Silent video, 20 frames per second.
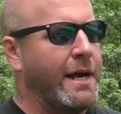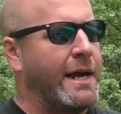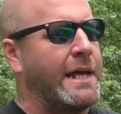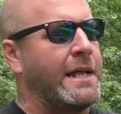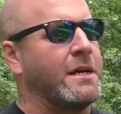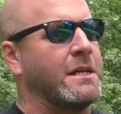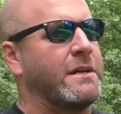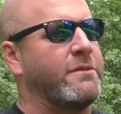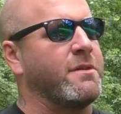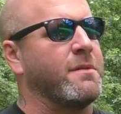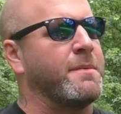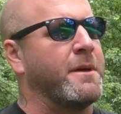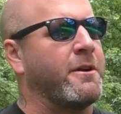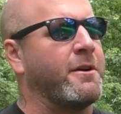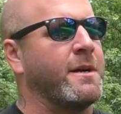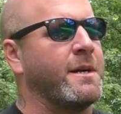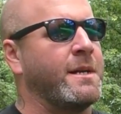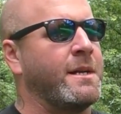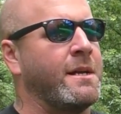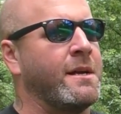and I'll give you a
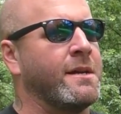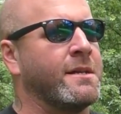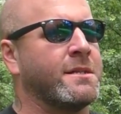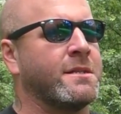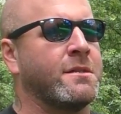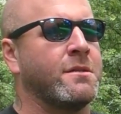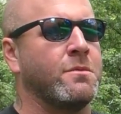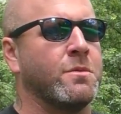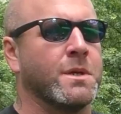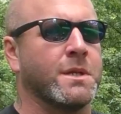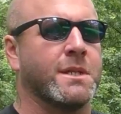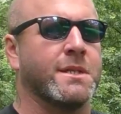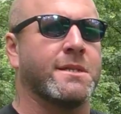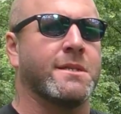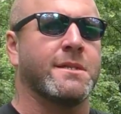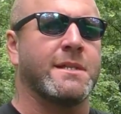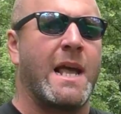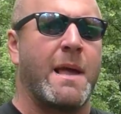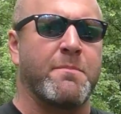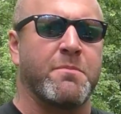better idea as to what
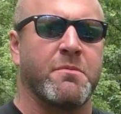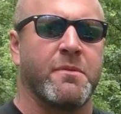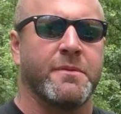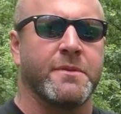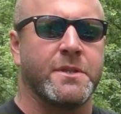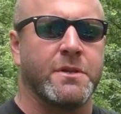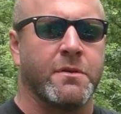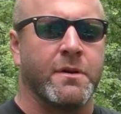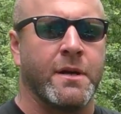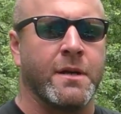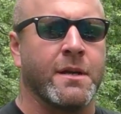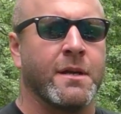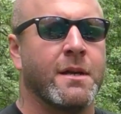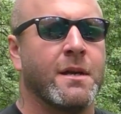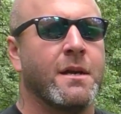this is capable of doing.